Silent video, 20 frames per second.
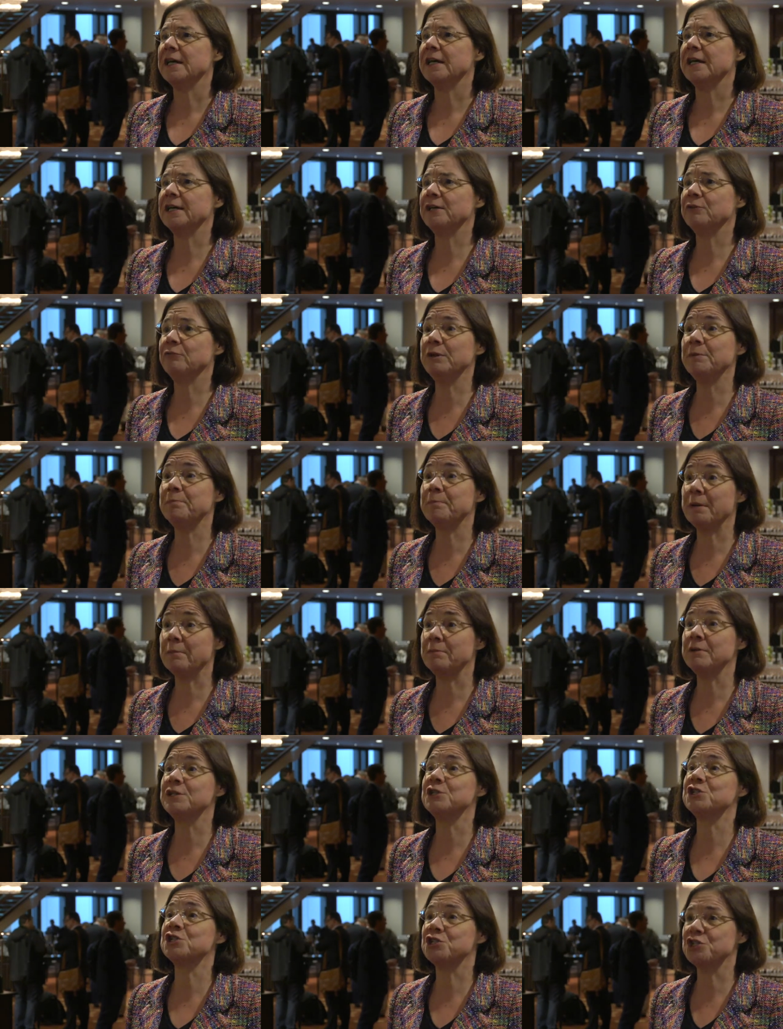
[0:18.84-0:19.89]
and we
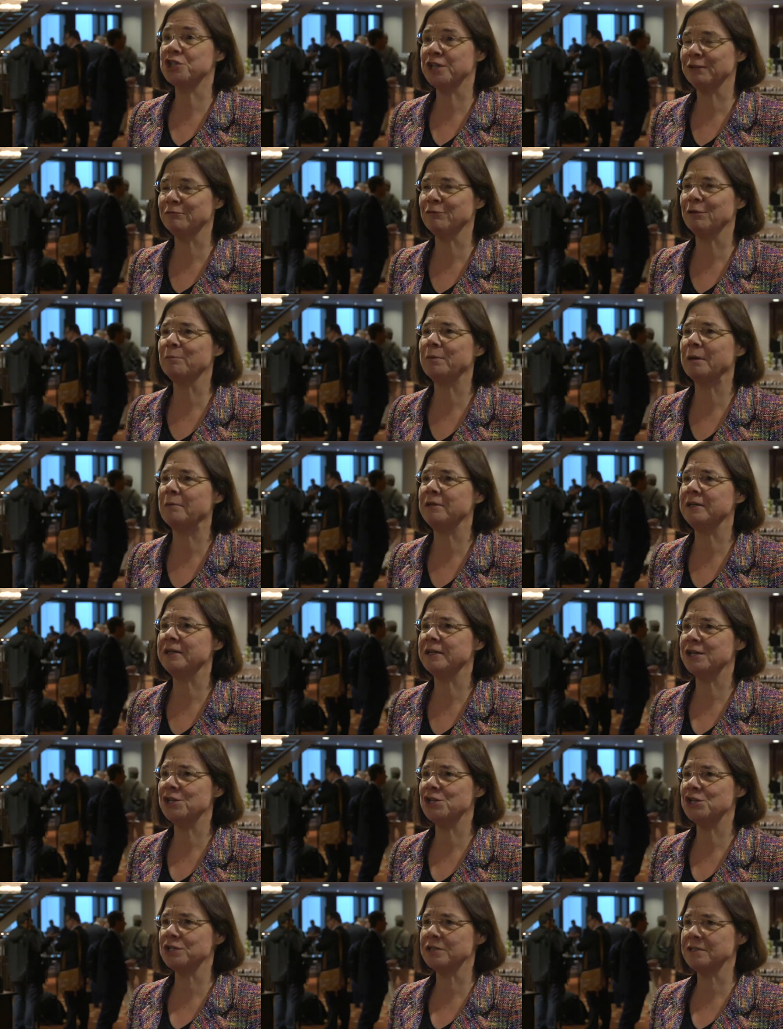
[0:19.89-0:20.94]
publish general
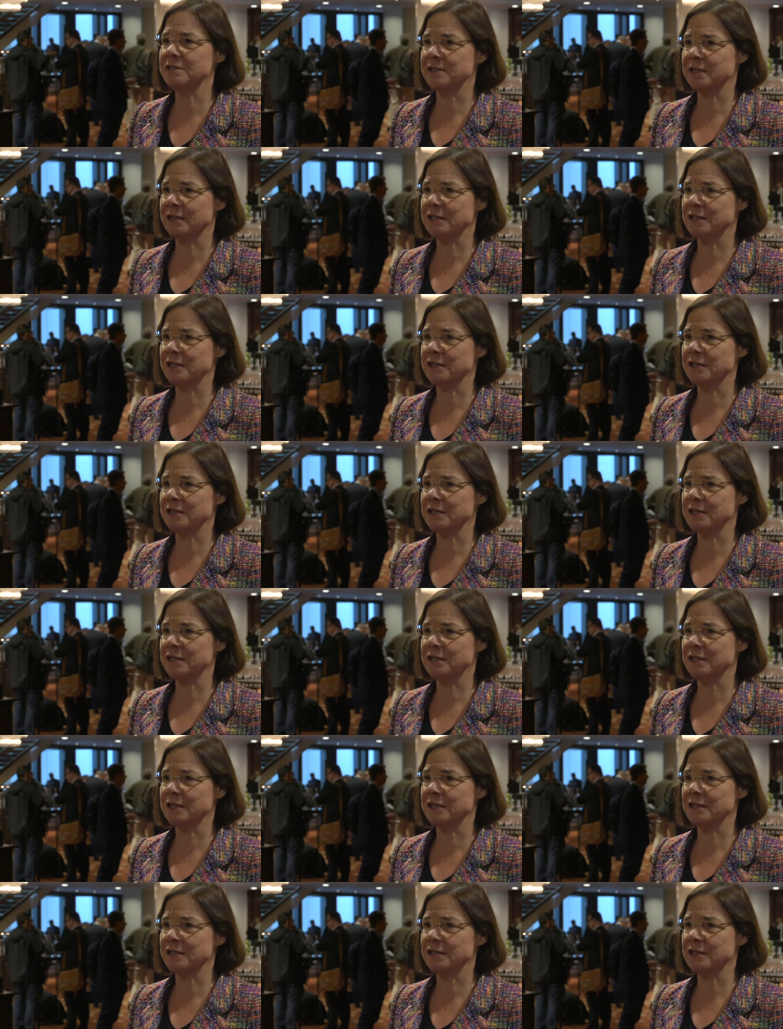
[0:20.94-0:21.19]
publications